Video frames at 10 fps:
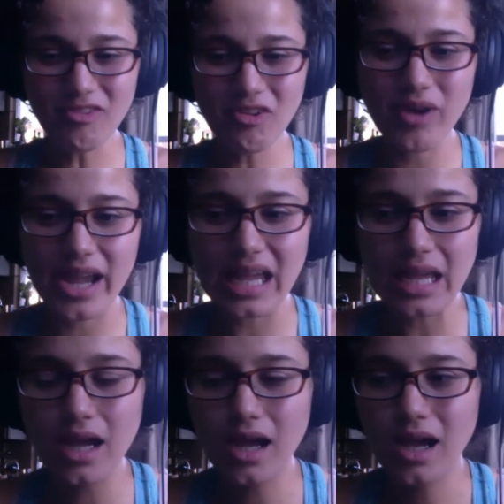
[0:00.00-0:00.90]

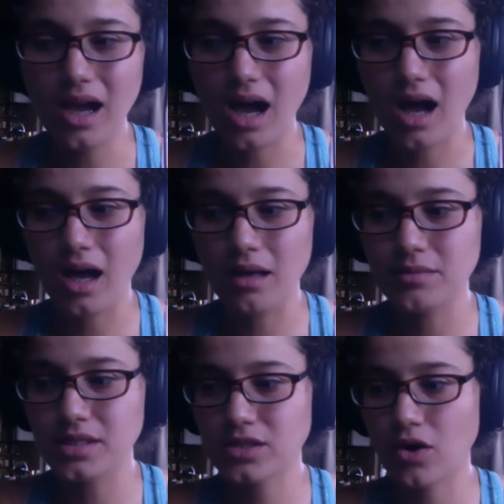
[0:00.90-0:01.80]
right?
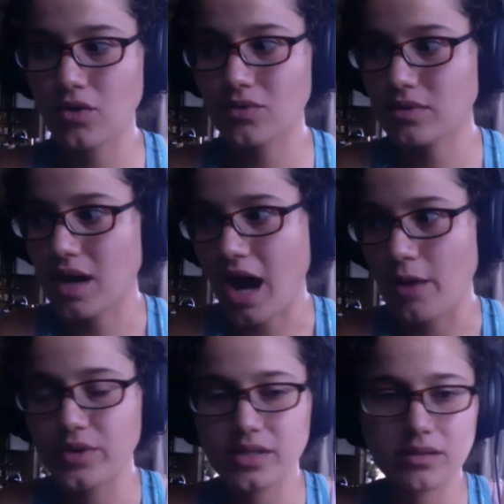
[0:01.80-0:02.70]
So I
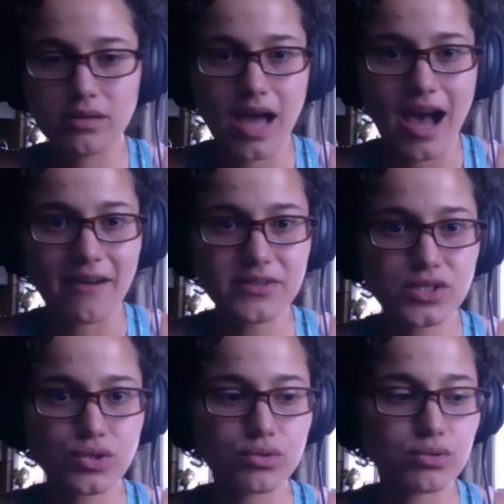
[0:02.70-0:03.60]
would have
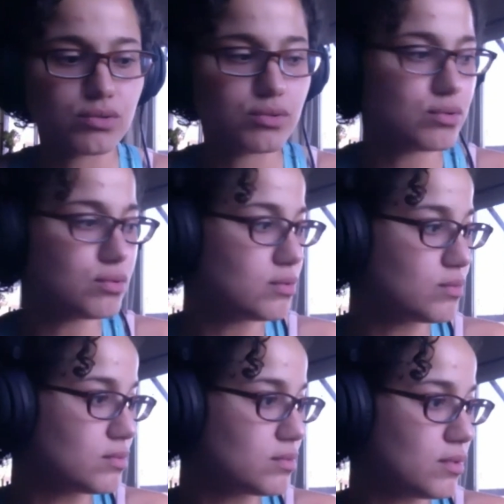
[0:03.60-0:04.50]
to,
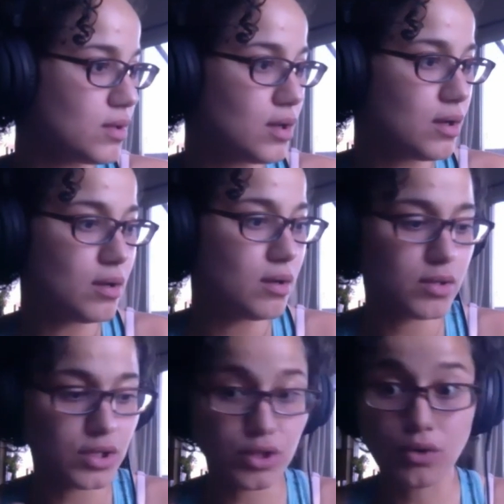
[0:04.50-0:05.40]

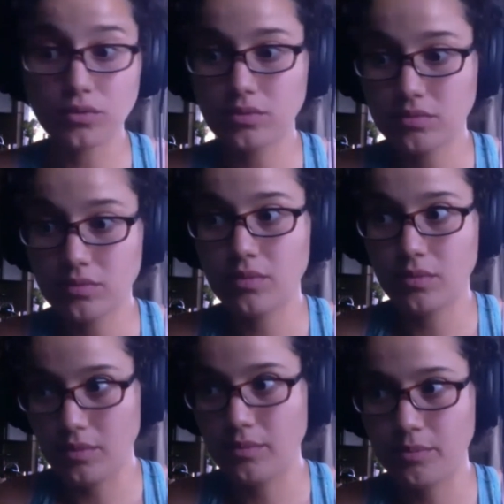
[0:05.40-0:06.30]
you know,
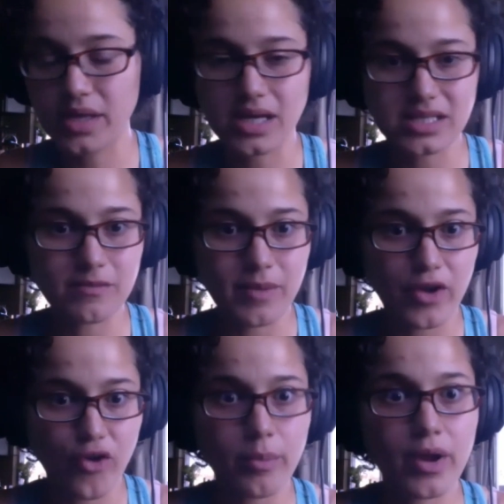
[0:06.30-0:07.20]
because of my
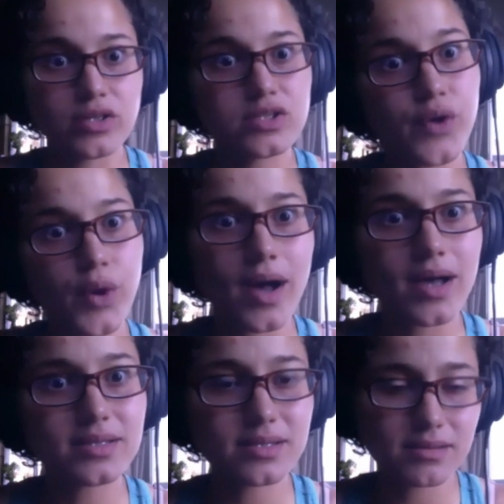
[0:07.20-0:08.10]
grandparents'
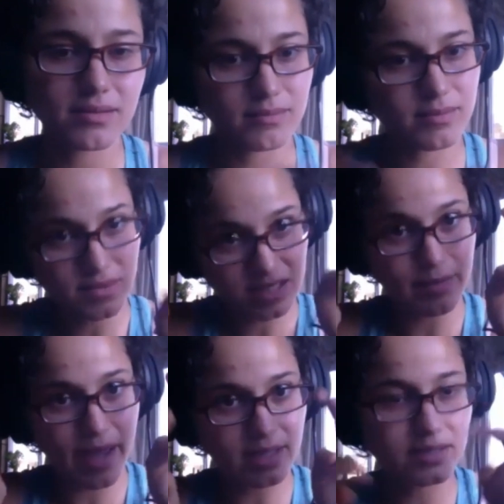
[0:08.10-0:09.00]
request,
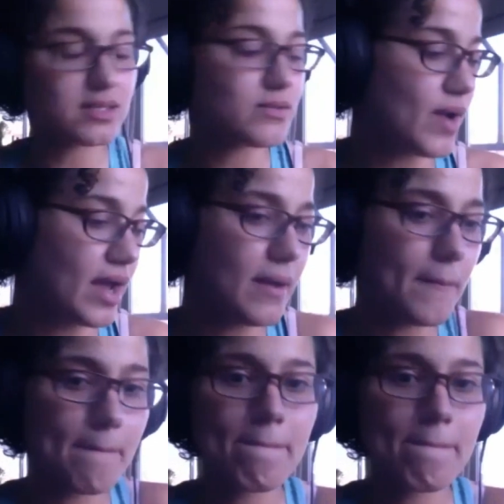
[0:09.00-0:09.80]
demand, right?